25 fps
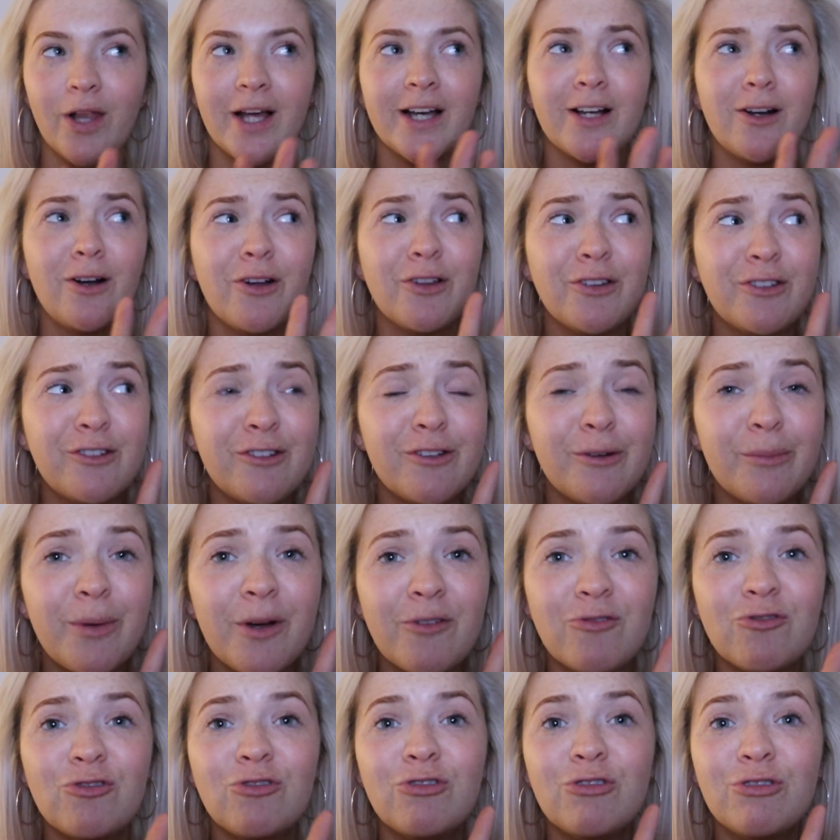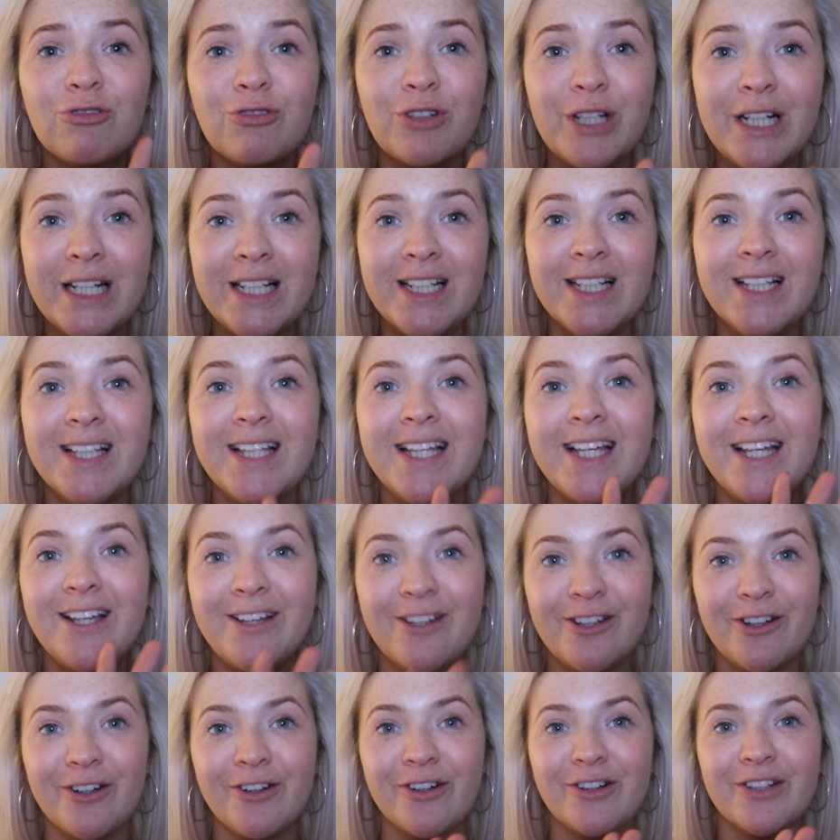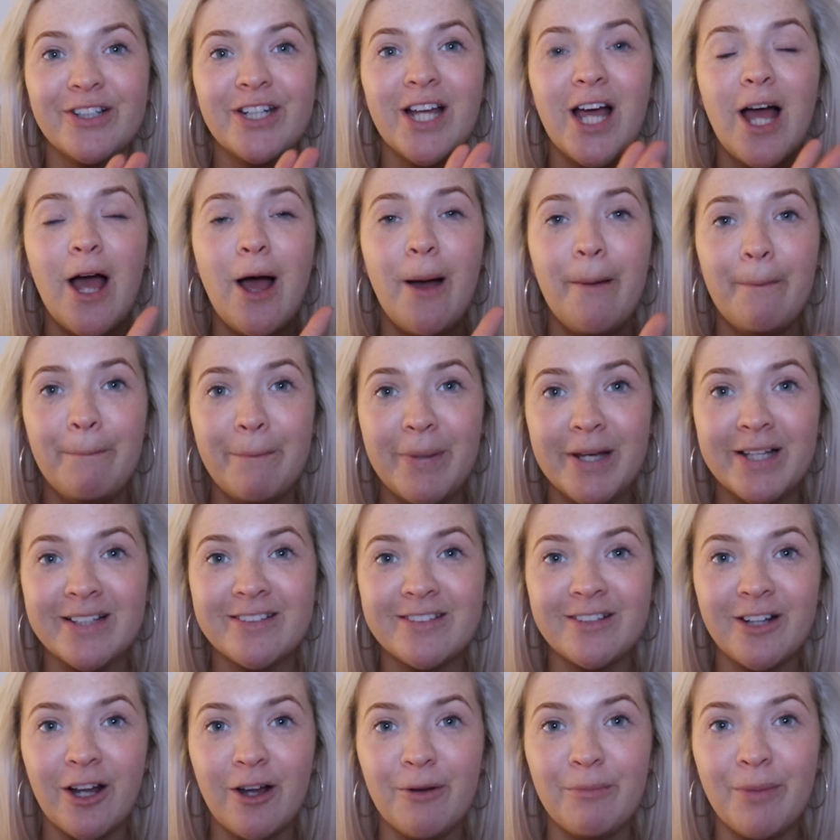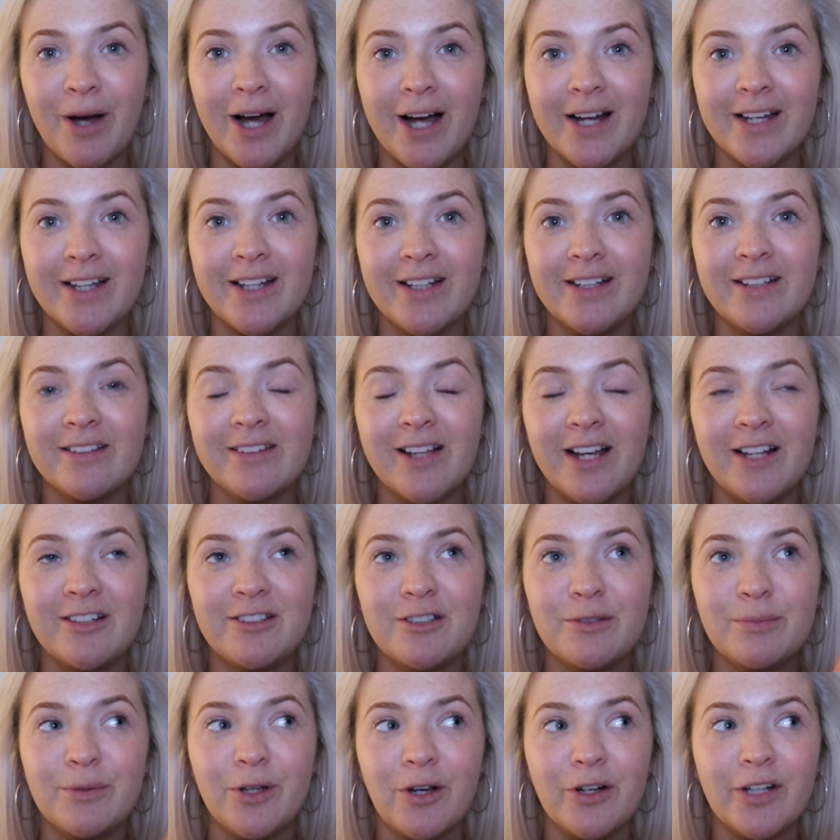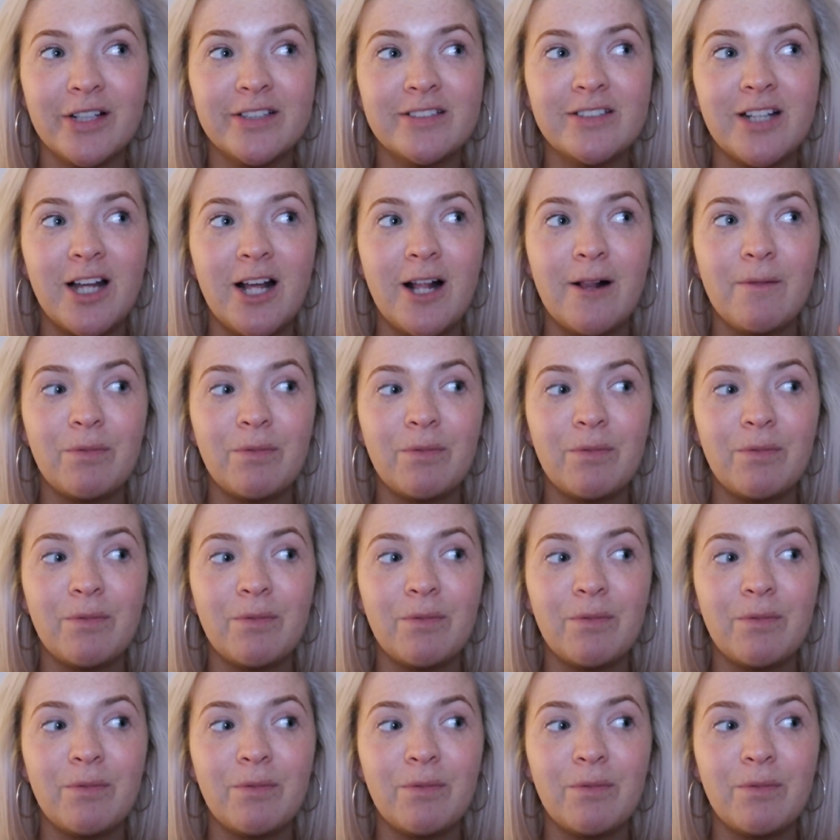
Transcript: I got some really good bits in Home Bargains, and to be honest,